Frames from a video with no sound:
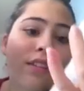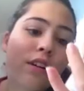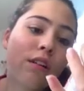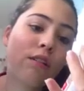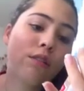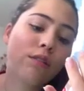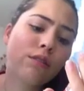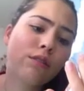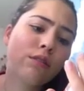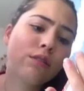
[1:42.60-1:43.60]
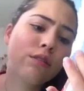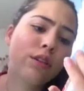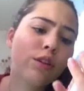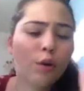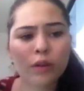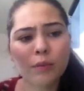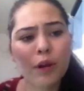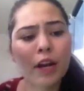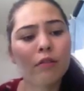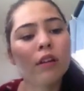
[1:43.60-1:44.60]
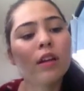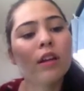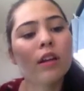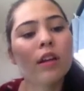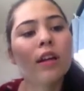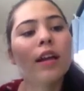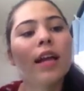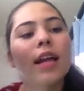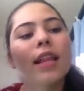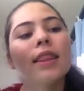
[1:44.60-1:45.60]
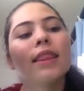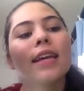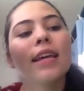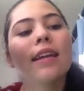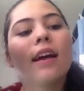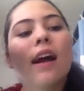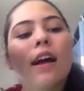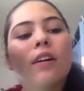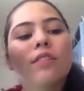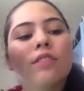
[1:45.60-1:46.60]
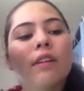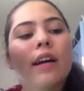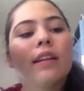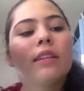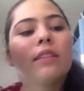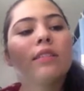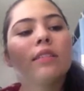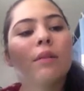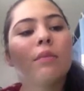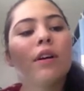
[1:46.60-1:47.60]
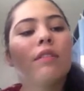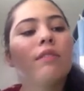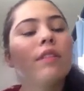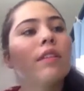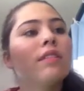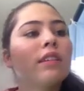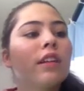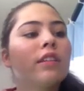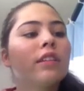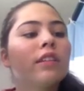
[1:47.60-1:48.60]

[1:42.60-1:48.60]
called golden brown. And then I also added some of this color,